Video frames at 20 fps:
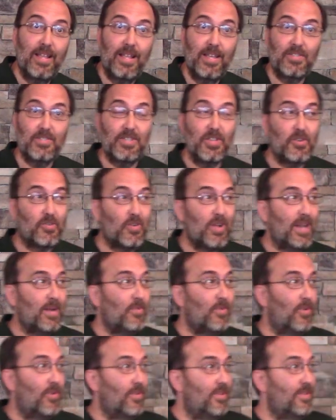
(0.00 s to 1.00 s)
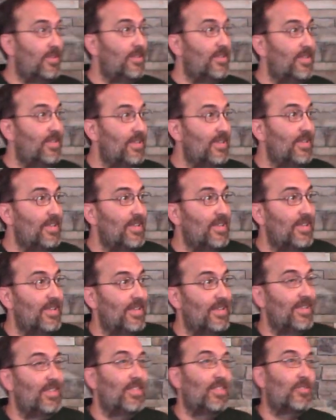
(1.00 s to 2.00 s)
This is incredible.
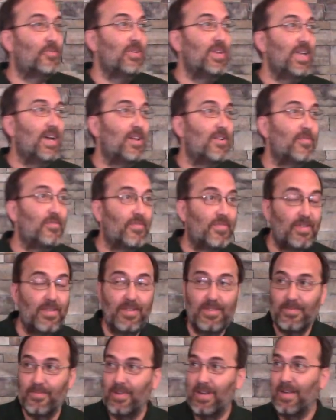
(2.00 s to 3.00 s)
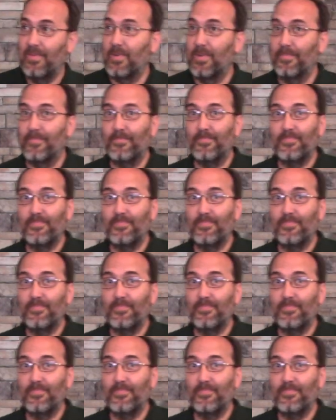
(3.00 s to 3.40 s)
Three out of whatever.